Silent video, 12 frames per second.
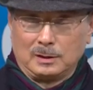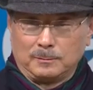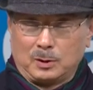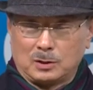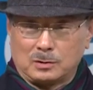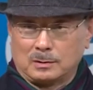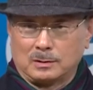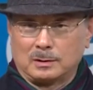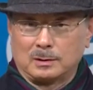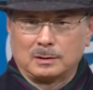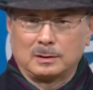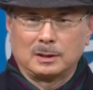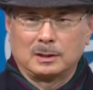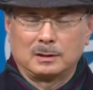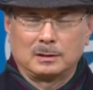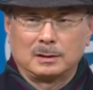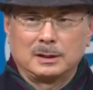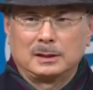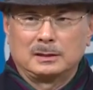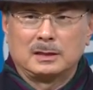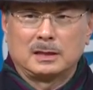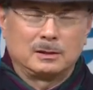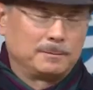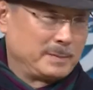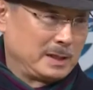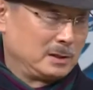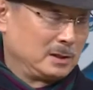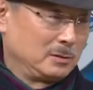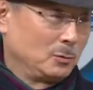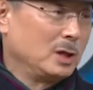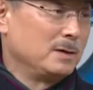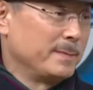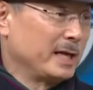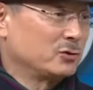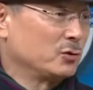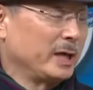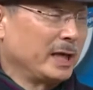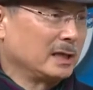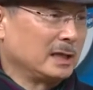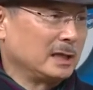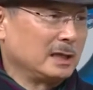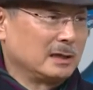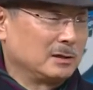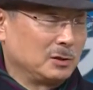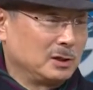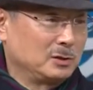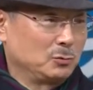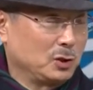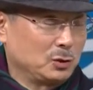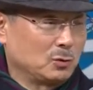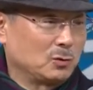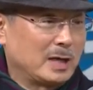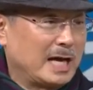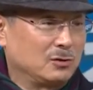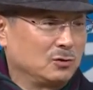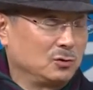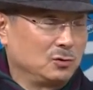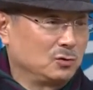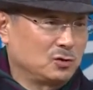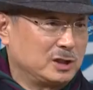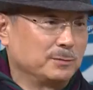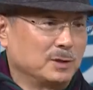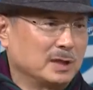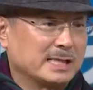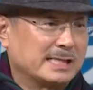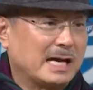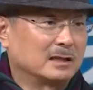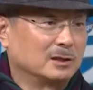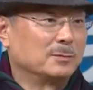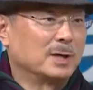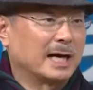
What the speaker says: the total monthly sales is already over $6 million.